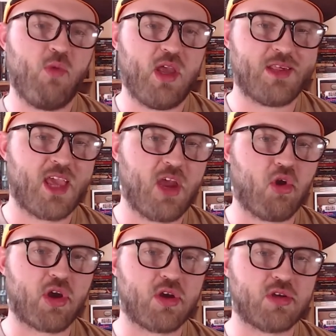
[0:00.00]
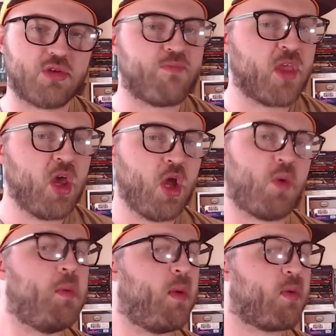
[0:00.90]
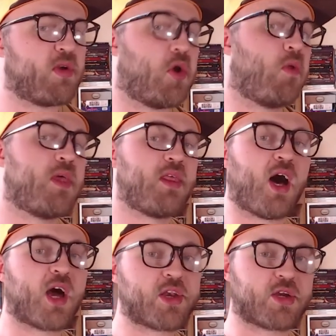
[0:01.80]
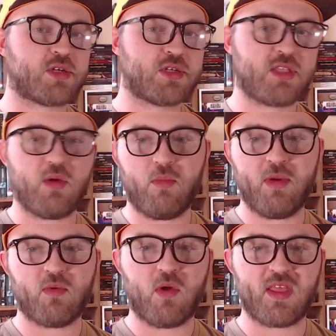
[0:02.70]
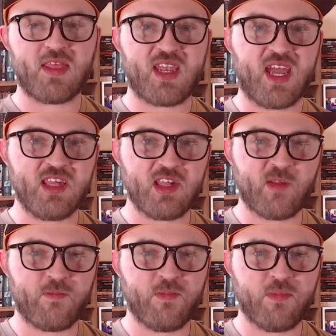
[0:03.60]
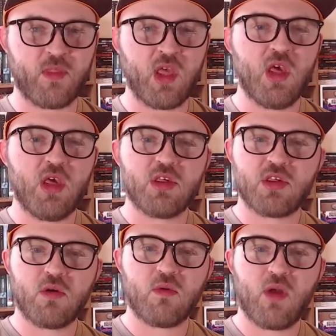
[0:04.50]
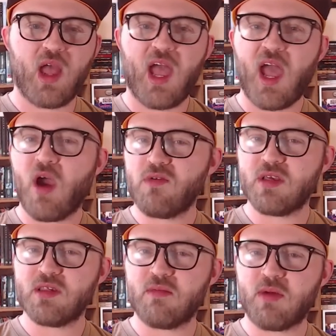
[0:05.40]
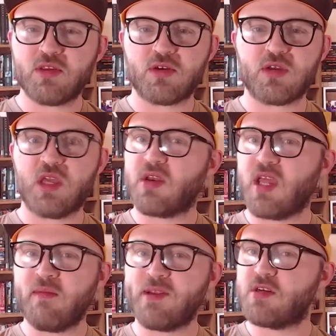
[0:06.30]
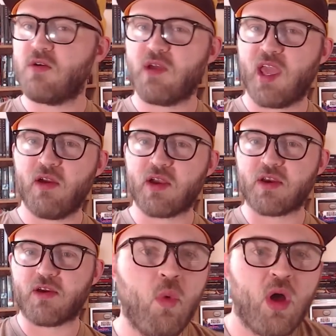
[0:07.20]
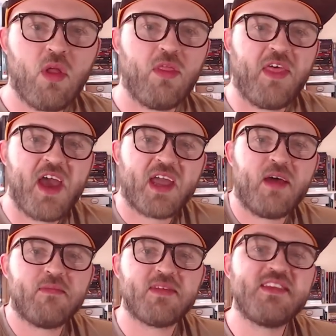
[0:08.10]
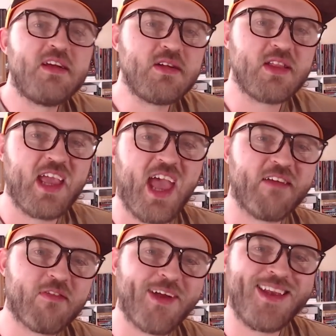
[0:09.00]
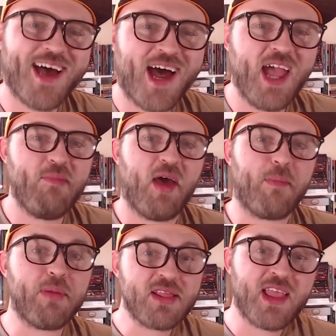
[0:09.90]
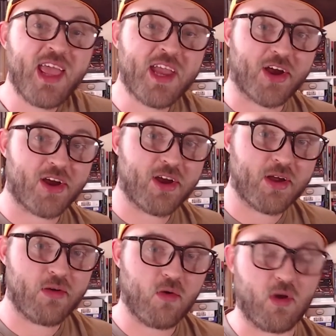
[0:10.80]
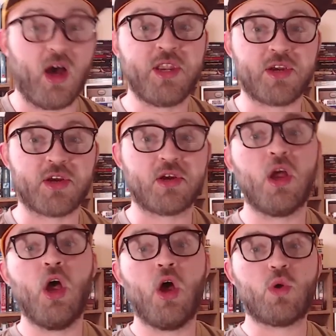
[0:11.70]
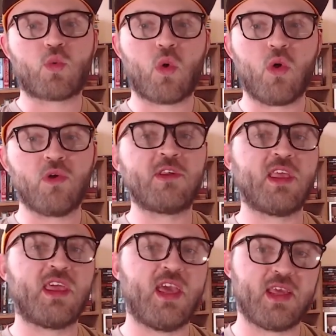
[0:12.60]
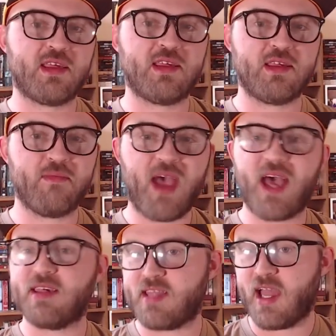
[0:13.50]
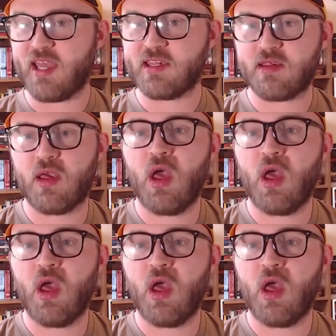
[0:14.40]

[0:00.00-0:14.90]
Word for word: way as characters. Remember, it's only the hunters that will be rolling the dice. So, how does a monster deal damage to a character? Well, that comes nearly every time a player, or hunter, rolls the kick some ass dice.